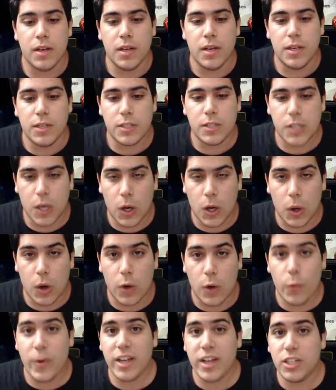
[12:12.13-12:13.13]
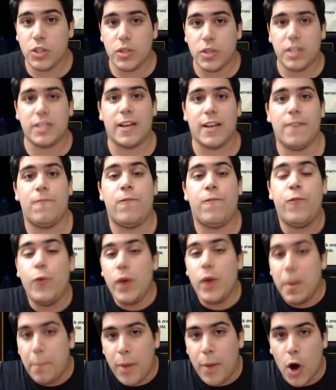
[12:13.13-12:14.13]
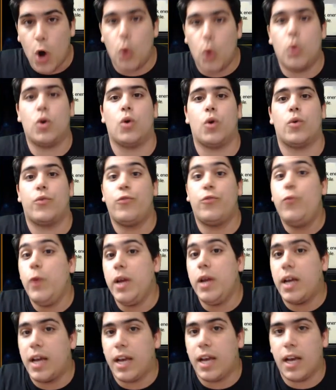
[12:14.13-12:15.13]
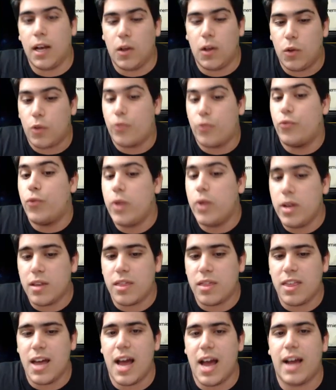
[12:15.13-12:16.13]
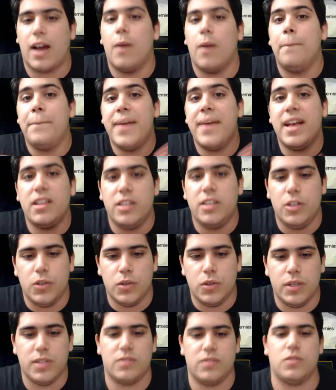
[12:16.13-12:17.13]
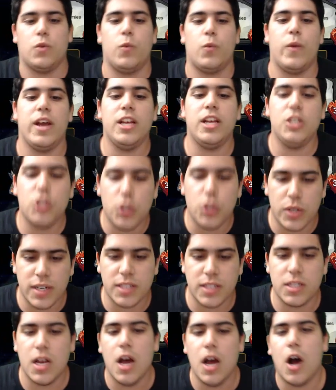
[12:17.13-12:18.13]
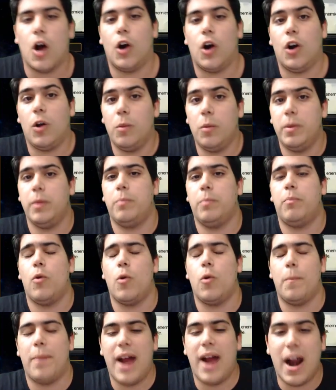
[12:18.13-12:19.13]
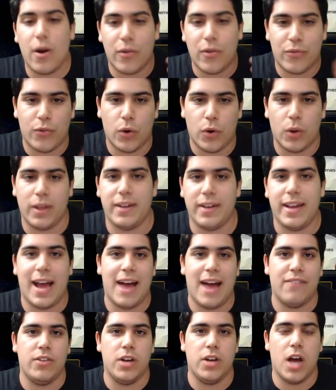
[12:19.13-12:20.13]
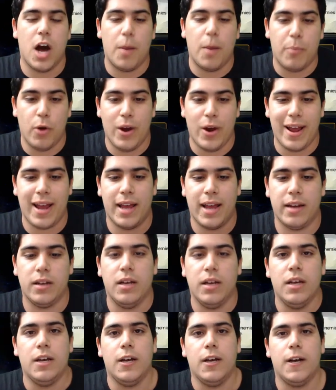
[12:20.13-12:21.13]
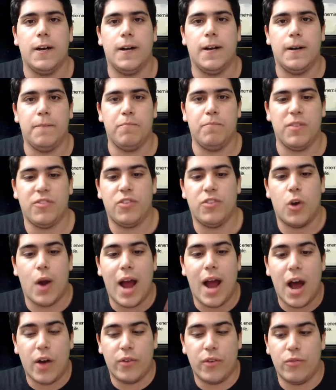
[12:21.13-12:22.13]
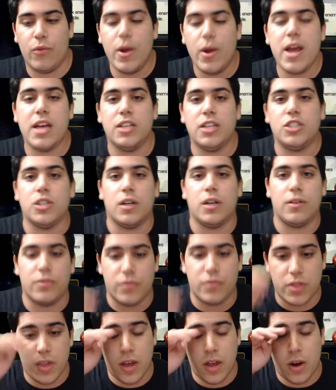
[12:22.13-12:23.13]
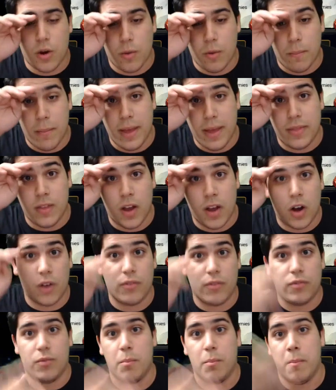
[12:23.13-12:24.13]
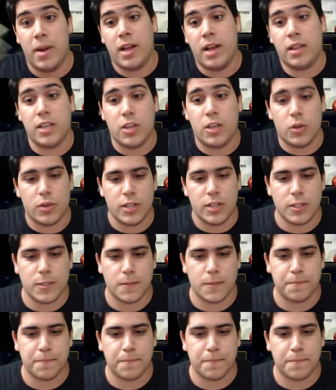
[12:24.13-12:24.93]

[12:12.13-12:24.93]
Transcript: So a range unit can free poke or free kill or free attack a melee unit. So range units are a little bit more powerful, and they have an upper end if they're out of range of melee units.